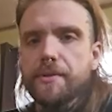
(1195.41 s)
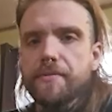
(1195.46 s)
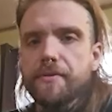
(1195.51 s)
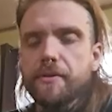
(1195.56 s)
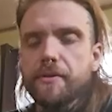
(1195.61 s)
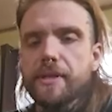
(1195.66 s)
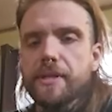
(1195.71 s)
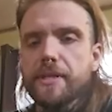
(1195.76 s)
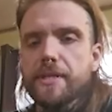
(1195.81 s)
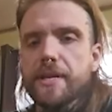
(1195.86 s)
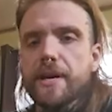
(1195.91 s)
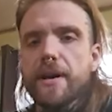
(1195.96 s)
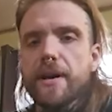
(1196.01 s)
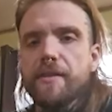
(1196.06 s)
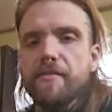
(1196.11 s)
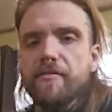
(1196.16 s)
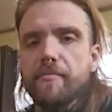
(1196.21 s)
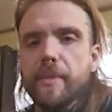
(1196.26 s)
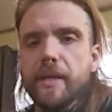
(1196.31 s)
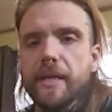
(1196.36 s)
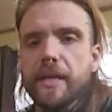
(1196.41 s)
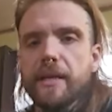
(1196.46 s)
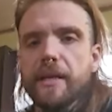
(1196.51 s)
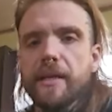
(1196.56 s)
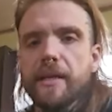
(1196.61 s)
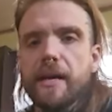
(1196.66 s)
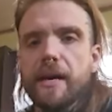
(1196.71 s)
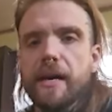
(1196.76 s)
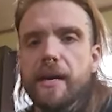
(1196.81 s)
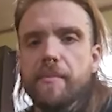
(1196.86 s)
for it is not of me,
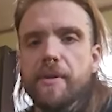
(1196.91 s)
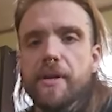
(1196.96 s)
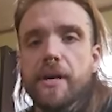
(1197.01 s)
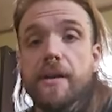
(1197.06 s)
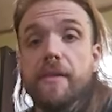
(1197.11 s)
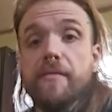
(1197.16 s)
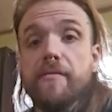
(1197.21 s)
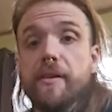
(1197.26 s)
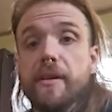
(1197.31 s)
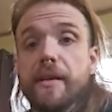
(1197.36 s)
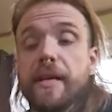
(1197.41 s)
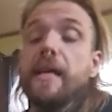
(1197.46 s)
and I'm not of it,